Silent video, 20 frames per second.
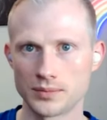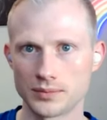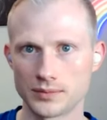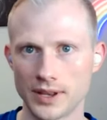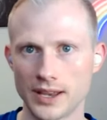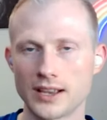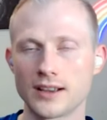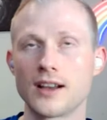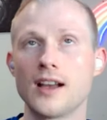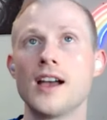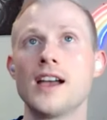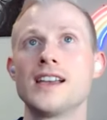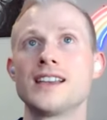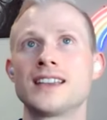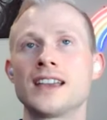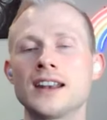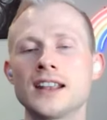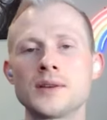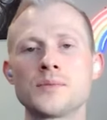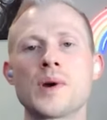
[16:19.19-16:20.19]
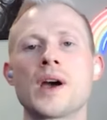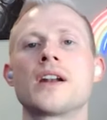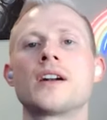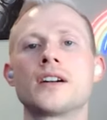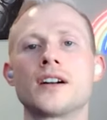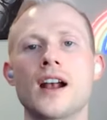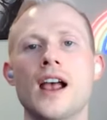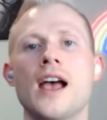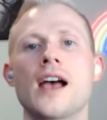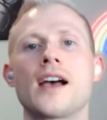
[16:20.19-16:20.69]
like getting
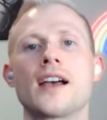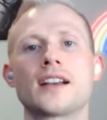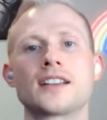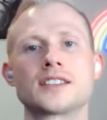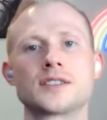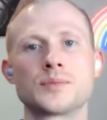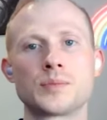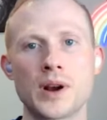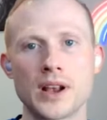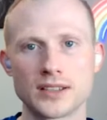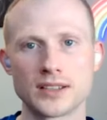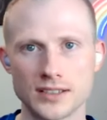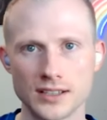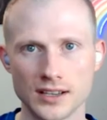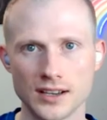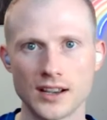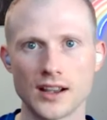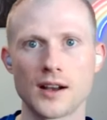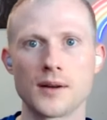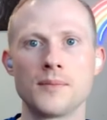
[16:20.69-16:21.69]
better at expressing